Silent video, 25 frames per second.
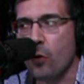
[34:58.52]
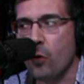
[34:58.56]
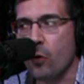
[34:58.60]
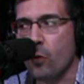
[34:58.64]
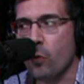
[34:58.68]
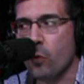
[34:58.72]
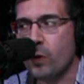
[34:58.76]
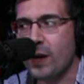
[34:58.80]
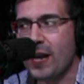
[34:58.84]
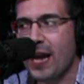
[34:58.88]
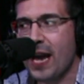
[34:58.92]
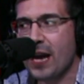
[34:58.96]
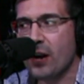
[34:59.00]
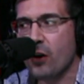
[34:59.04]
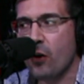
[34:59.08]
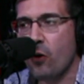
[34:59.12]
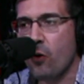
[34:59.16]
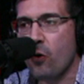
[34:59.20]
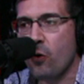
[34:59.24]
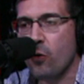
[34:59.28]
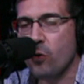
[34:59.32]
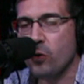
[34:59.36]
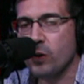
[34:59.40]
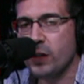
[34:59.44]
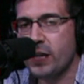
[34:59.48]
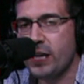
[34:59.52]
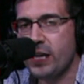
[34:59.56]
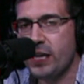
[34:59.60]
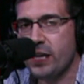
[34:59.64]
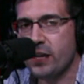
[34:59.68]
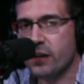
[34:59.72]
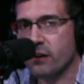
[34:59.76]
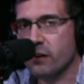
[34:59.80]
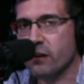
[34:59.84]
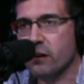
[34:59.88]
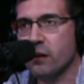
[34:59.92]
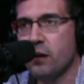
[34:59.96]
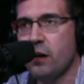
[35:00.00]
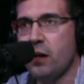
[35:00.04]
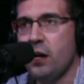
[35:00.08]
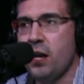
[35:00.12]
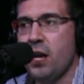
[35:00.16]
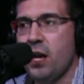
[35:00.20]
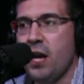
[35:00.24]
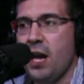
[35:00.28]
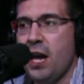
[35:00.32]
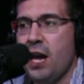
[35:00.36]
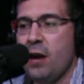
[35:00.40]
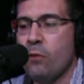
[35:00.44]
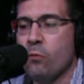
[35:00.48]
We had a hole here,
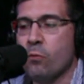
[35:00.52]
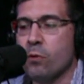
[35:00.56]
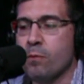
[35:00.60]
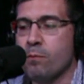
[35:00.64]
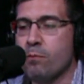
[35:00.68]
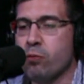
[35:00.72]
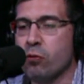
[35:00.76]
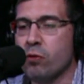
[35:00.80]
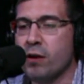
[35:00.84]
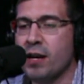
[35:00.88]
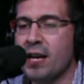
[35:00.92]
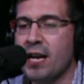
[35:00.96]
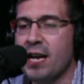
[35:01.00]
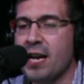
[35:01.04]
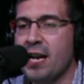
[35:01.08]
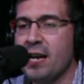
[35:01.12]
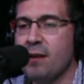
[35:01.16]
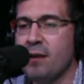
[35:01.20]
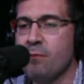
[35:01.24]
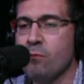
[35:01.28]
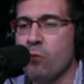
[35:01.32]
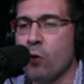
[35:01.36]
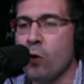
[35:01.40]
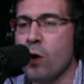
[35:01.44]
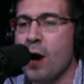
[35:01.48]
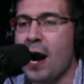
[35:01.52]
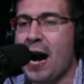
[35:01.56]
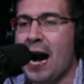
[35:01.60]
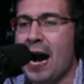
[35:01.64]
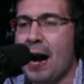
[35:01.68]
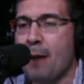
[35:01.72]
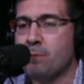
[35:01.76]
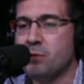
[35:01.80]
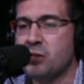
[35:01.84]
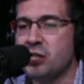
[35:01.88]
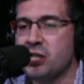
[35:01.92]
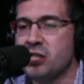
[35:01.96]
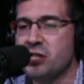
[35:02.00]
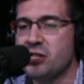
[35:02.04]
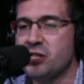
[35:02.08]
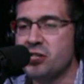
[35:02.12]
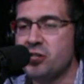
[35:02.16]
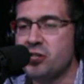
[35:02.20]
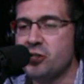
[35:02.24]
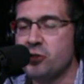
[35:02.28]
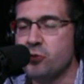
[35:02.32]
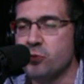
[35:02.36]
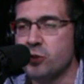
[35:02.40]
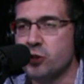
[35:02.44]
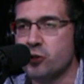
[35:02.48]
and we're bringing in more options
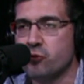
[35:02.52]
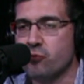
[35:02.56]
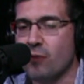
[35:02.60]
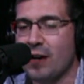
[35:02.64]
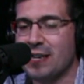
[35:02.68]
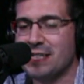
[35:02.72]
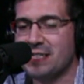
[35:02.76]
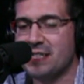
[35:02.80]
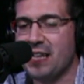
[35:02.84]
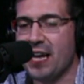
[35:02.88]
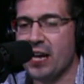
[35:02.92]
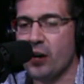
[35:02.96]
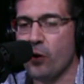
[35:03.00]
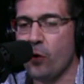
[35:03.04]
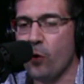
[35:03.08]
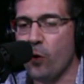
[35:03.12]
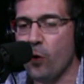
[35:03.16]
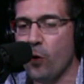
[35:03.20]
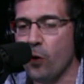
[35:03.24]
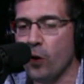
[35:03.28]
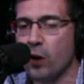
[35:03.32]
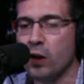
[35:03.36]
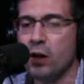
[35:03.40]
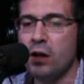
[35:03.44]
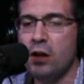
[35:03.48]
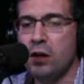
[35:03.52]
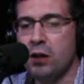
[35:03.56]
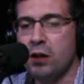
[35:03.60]
to address that hole.